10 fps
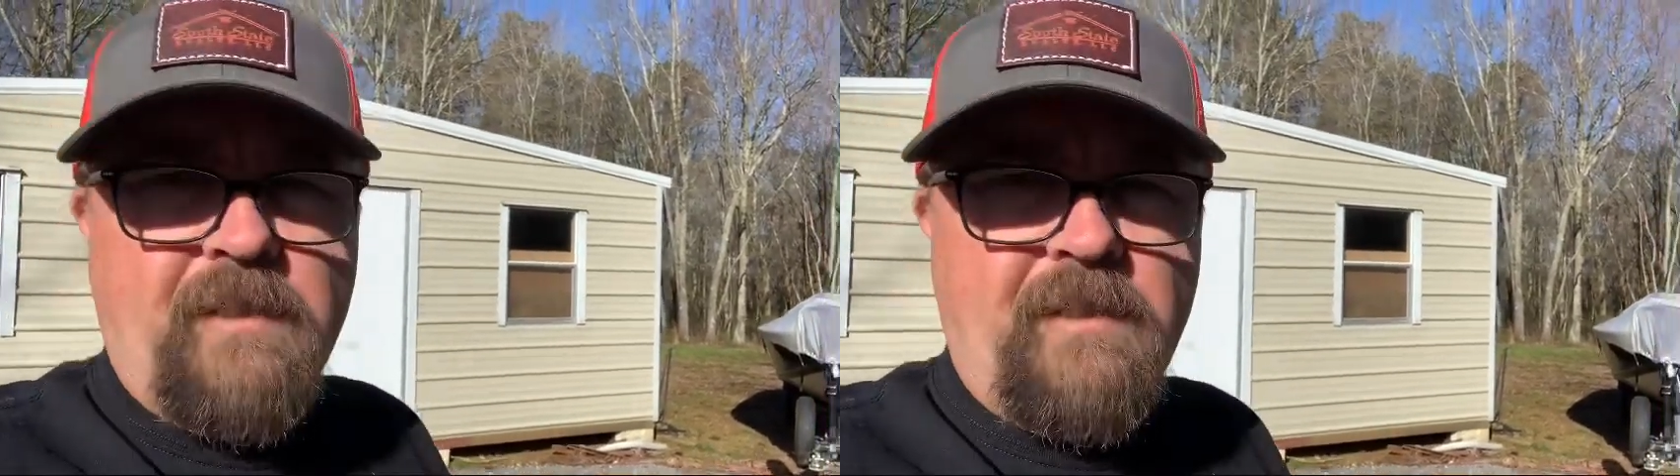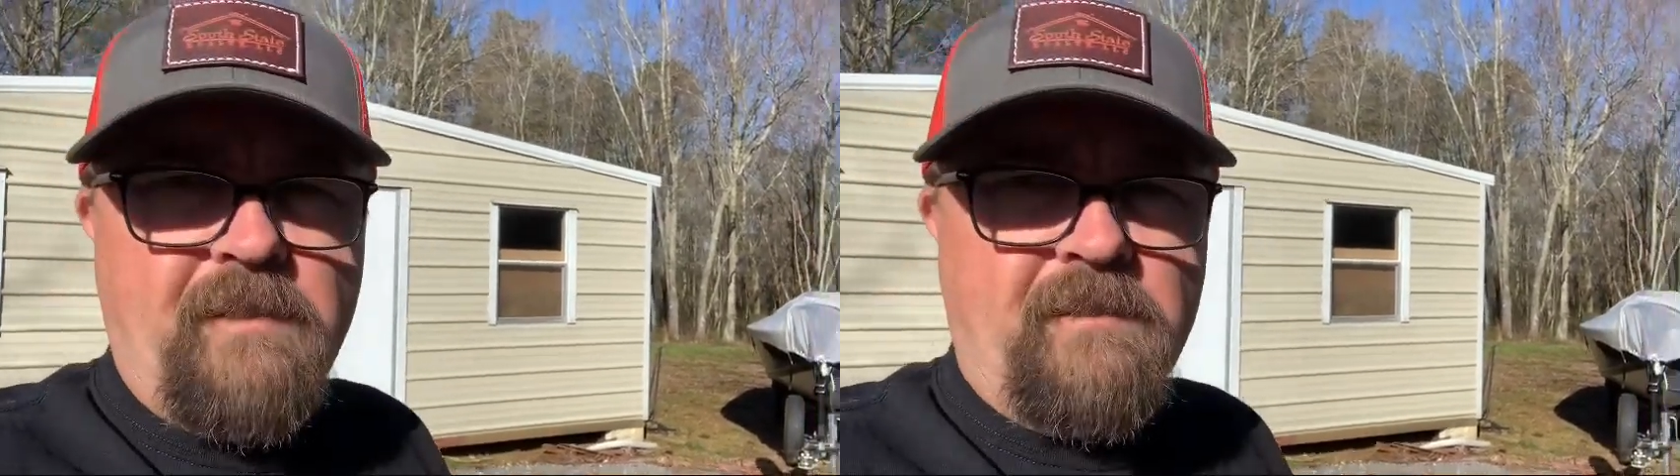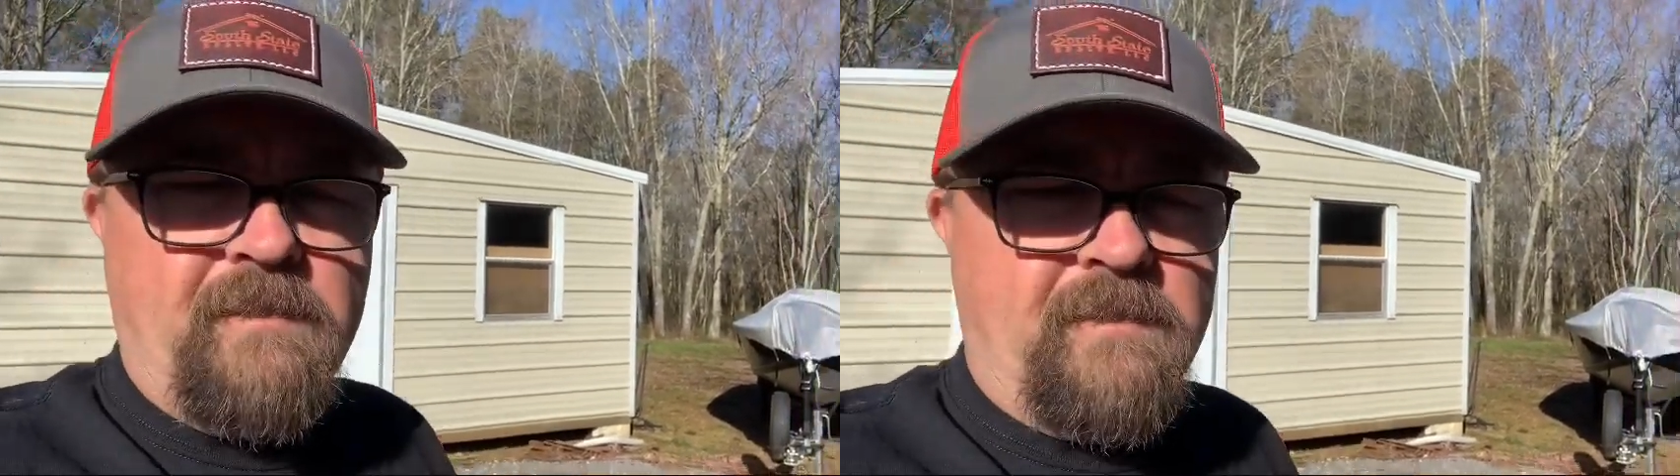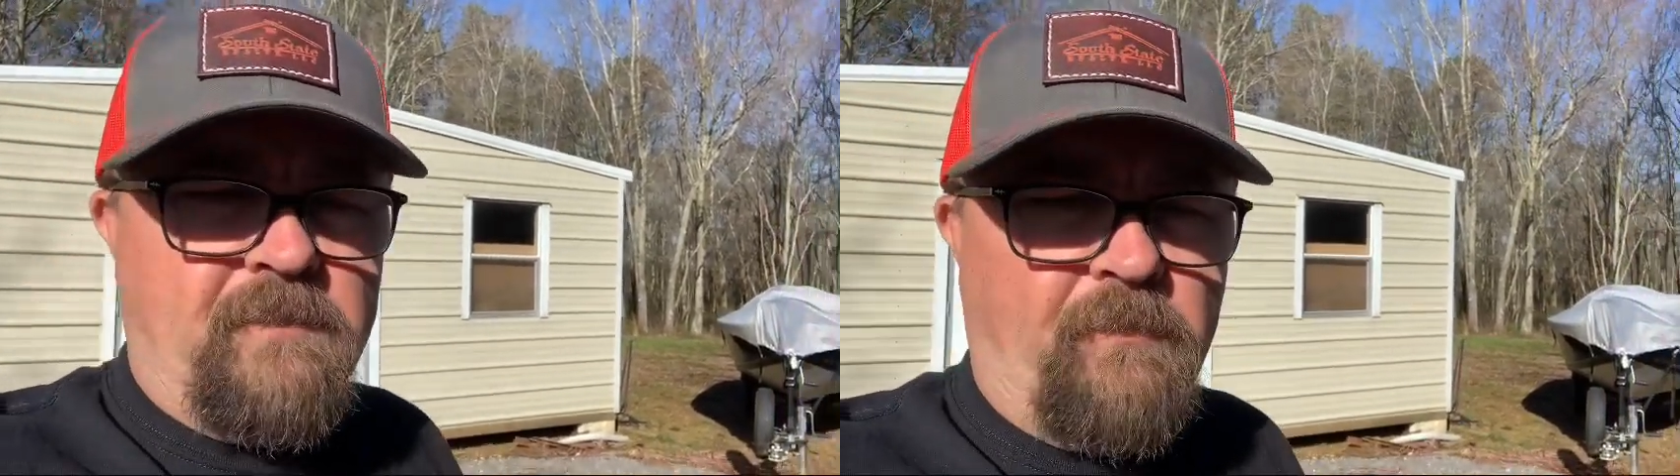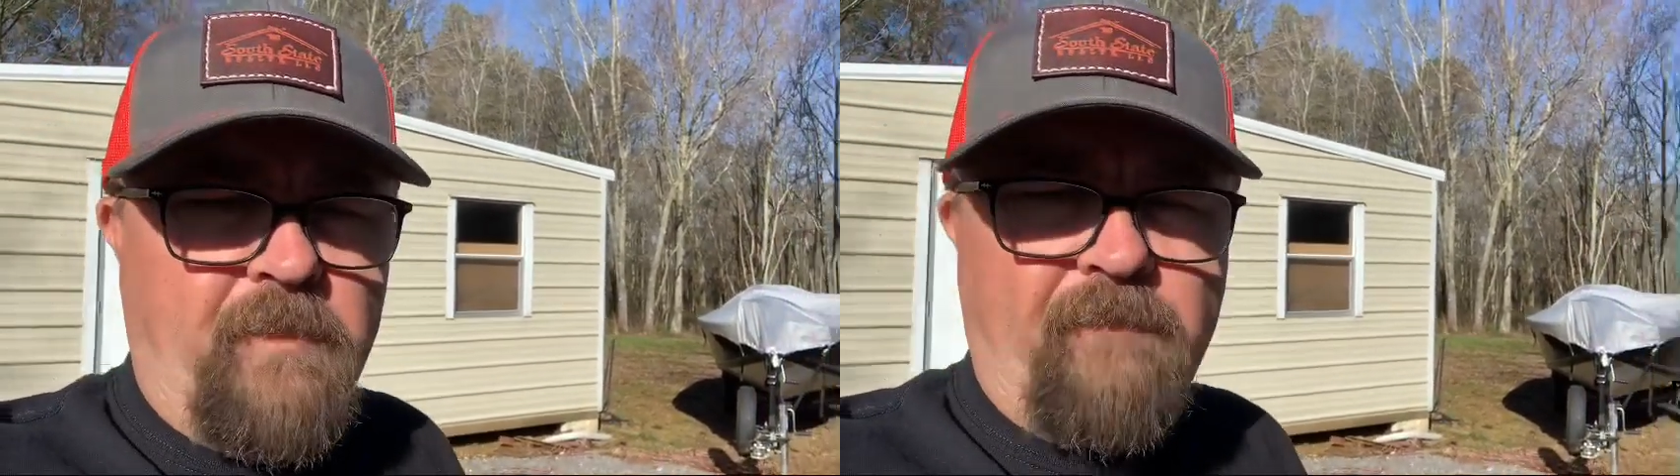years,
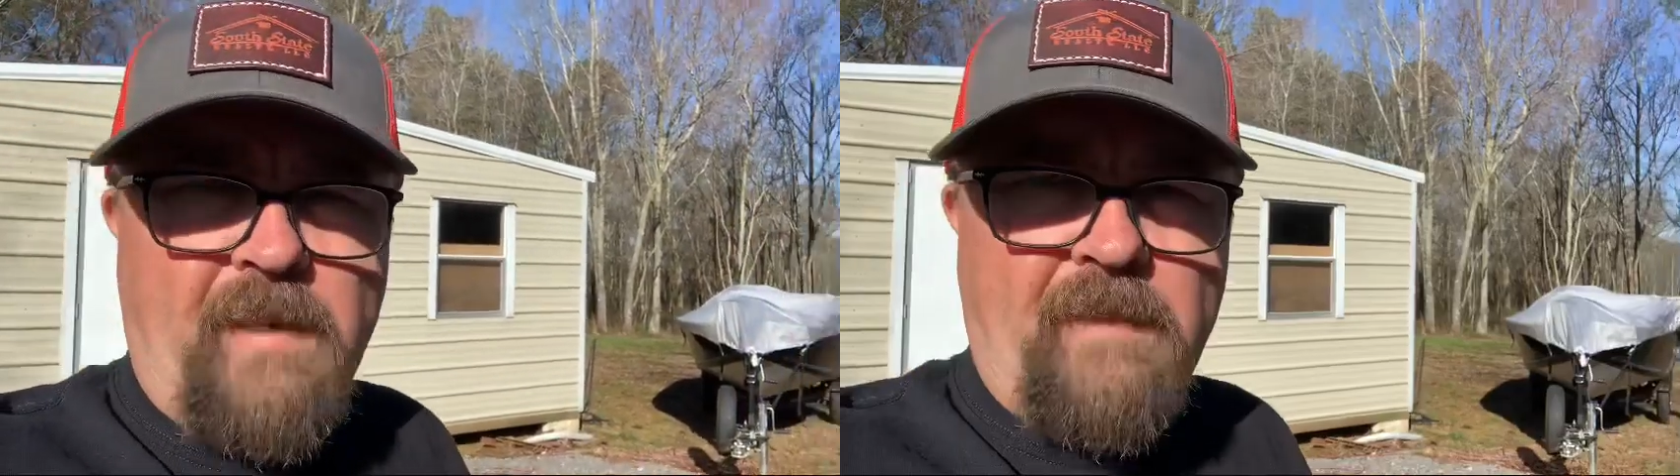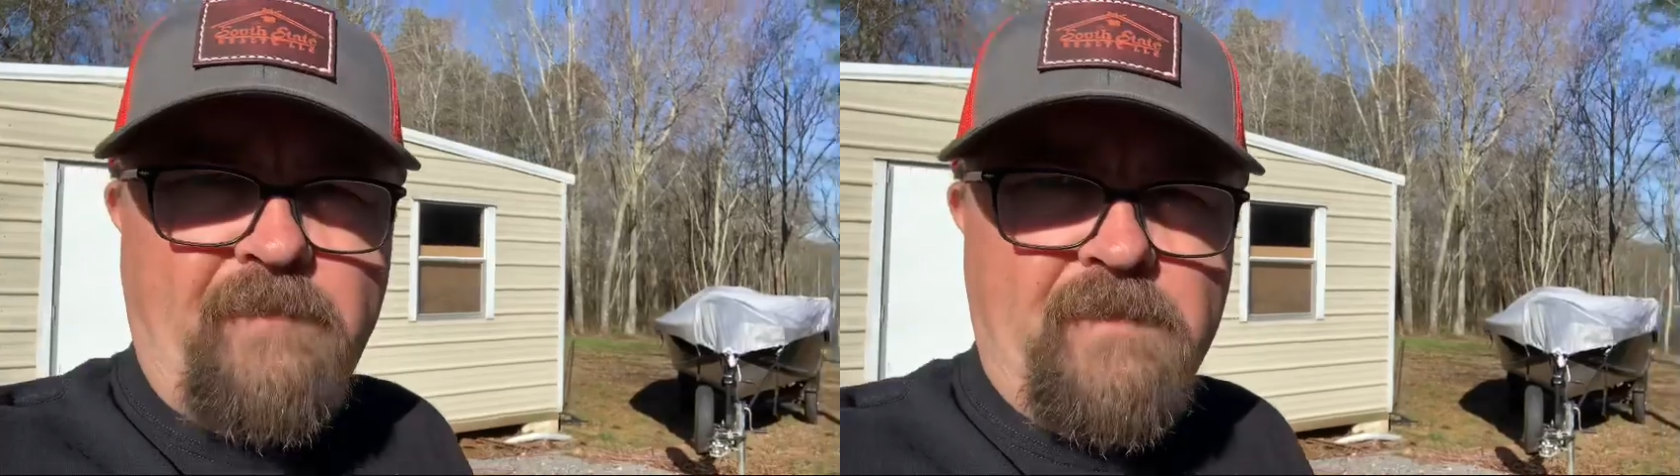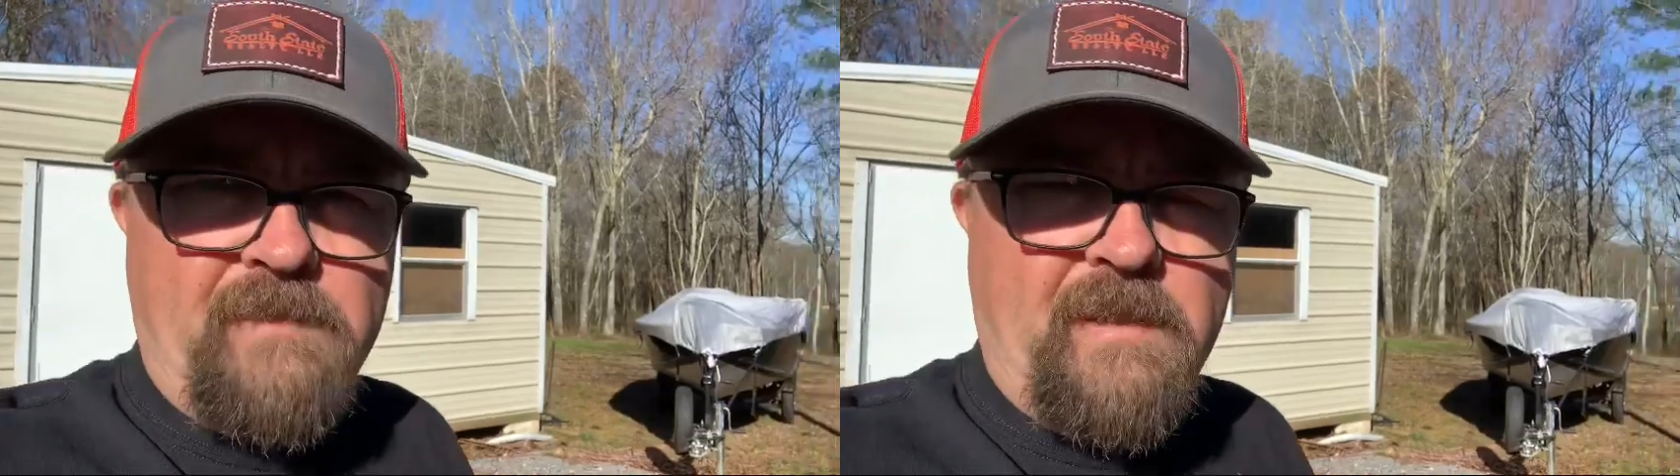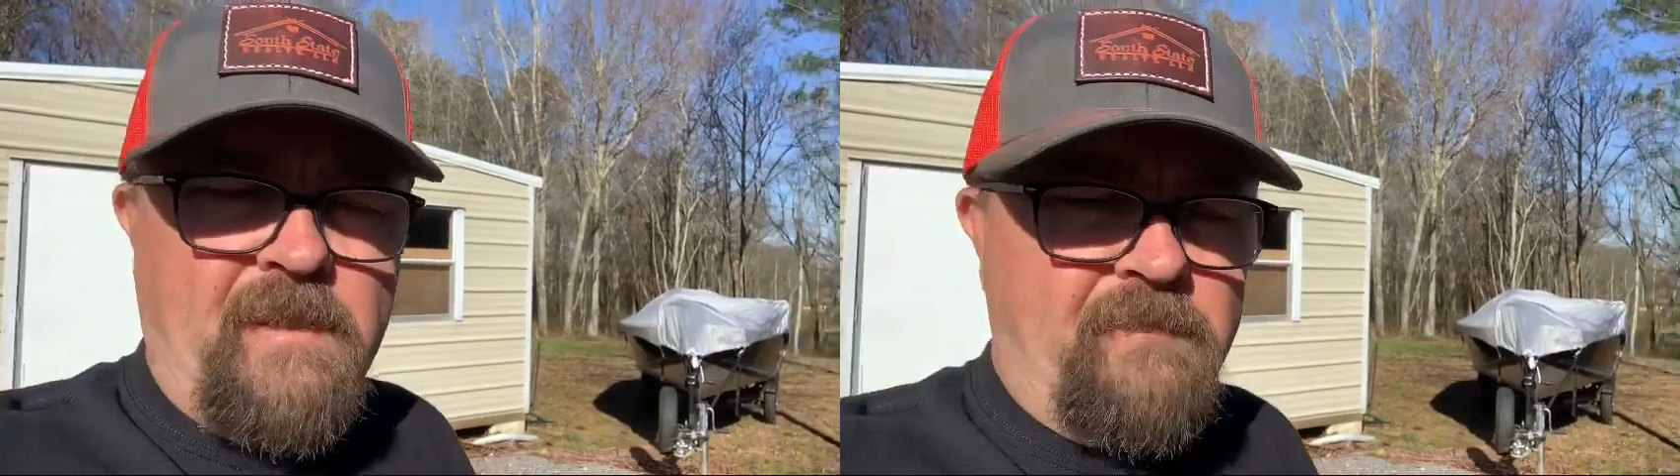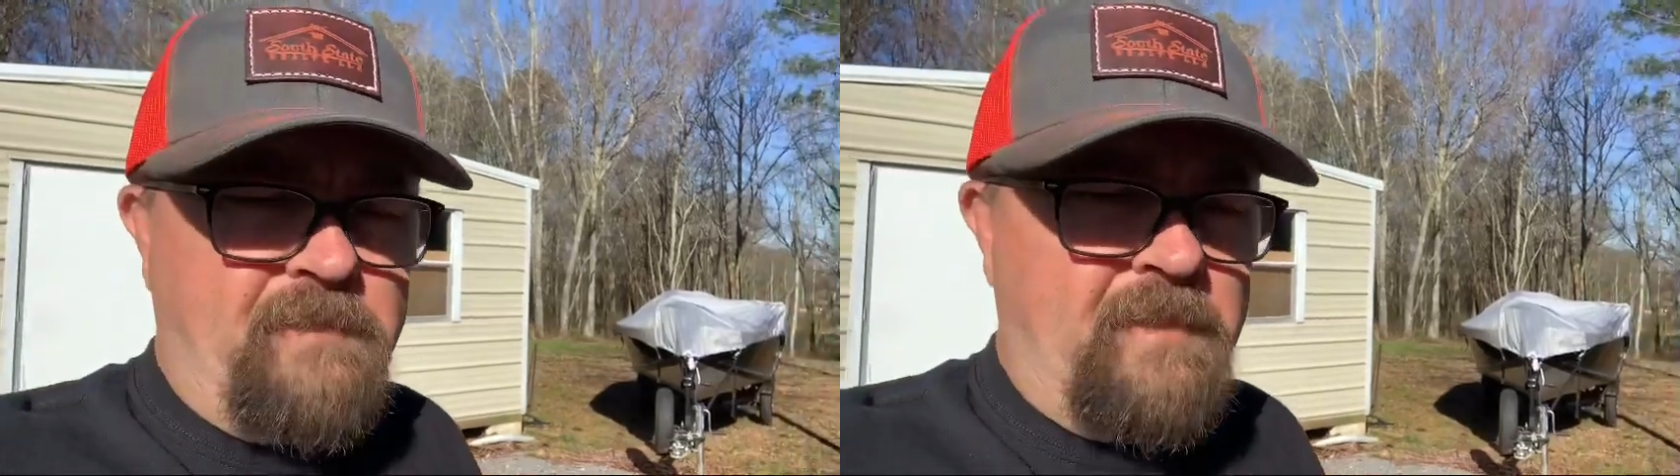25 years
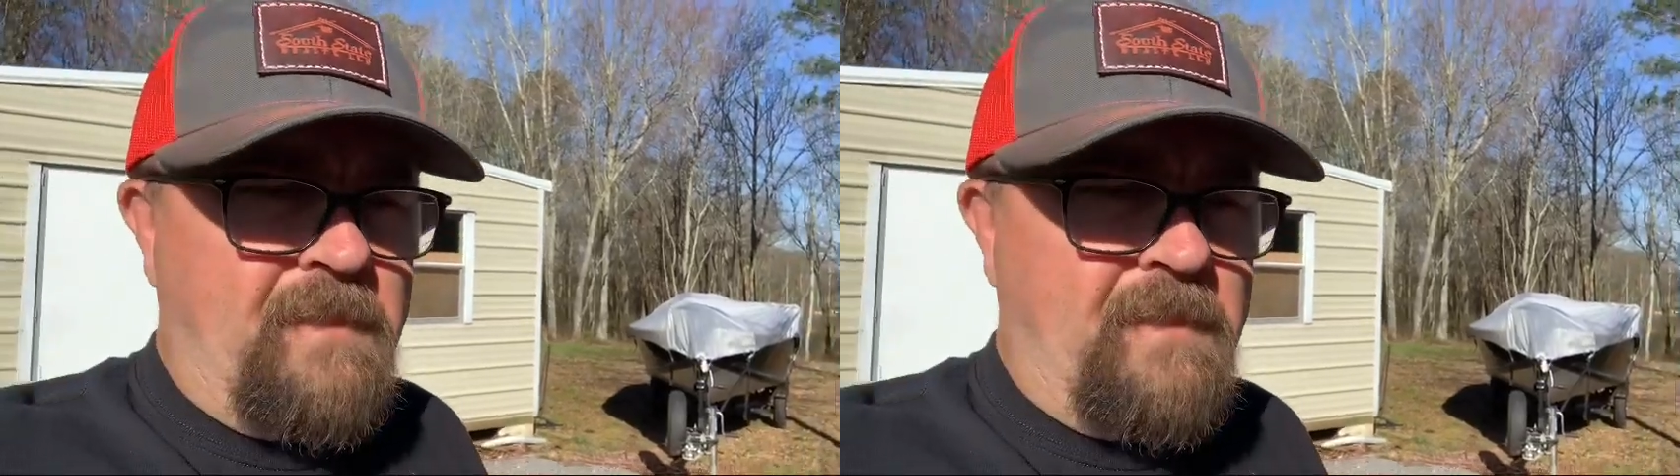ago,